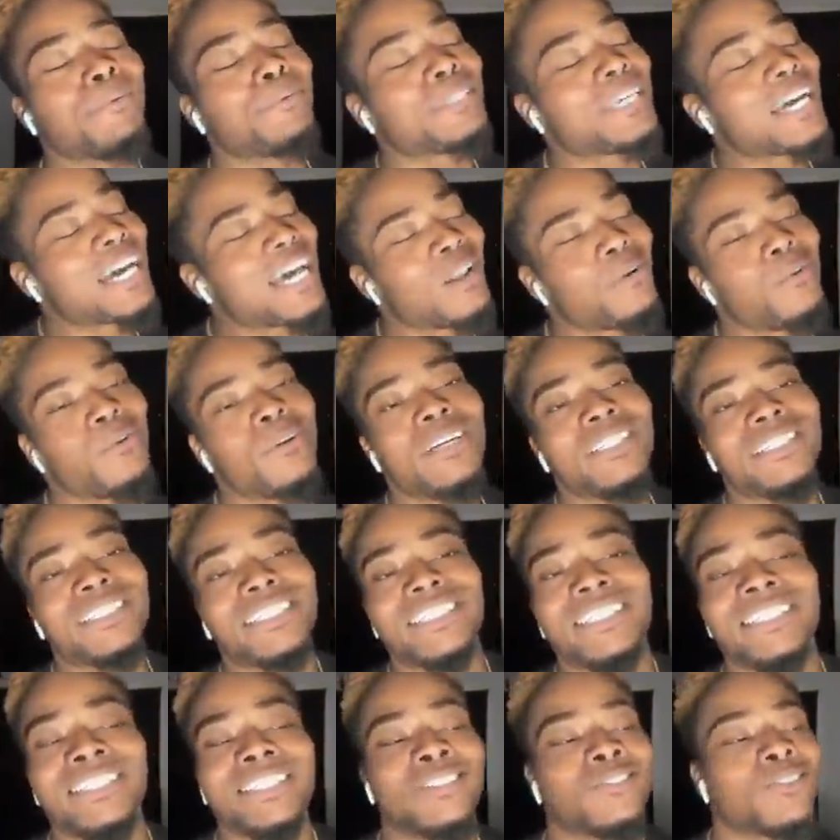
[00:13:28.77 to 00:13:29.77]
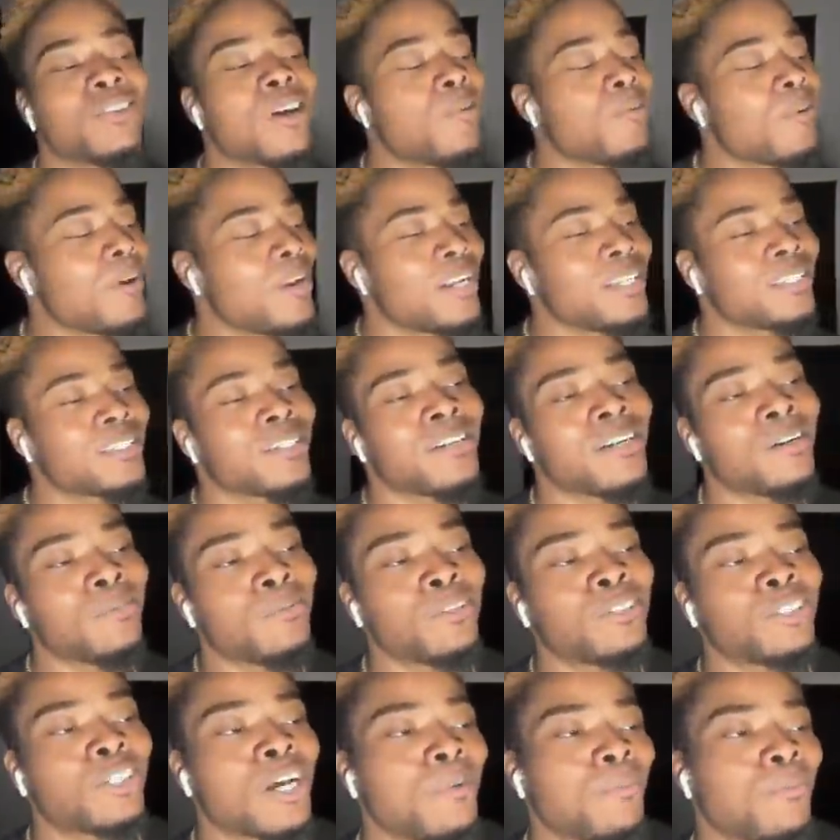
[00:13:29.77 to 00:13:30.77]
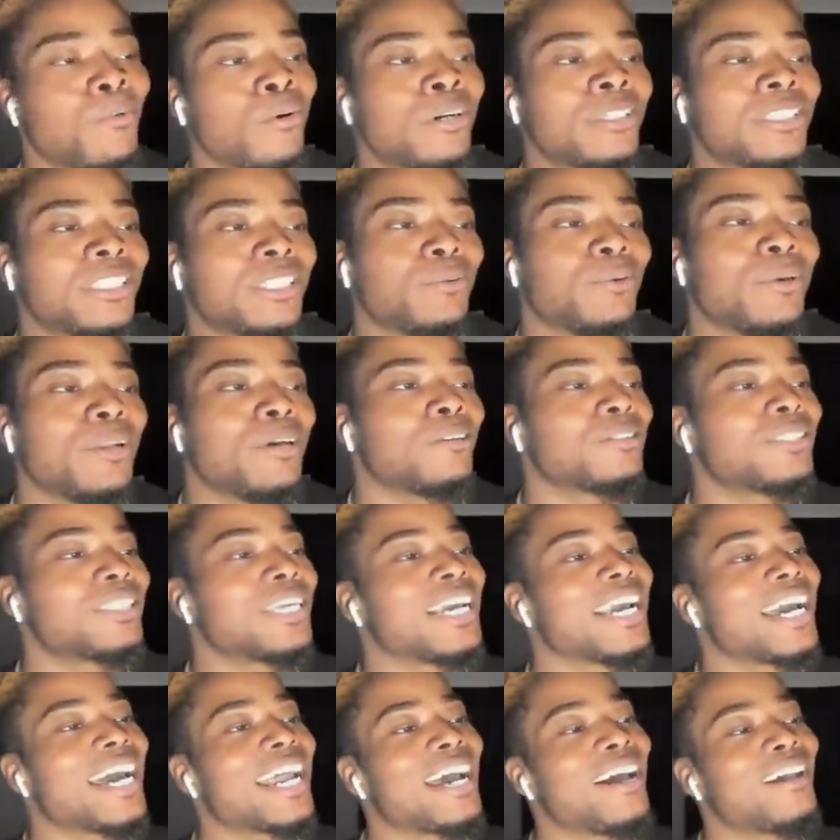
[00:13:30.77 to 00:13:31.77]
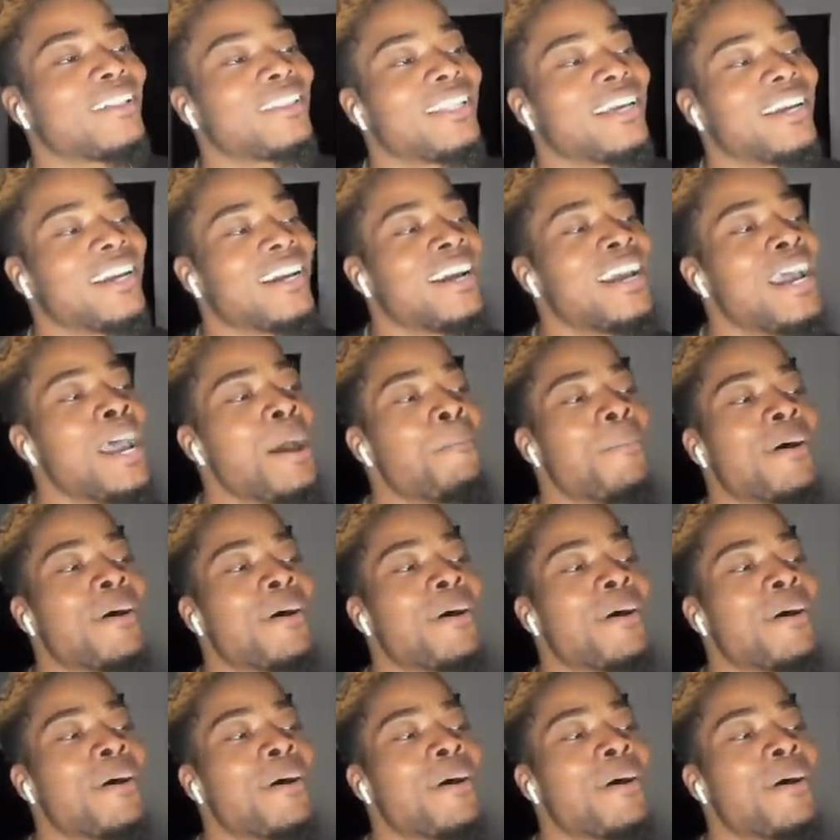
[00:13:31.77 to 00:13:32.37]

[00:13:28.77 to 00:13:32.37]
It's Halloween season, so I'm ready to turn it with y'all boys, see what else they got out there.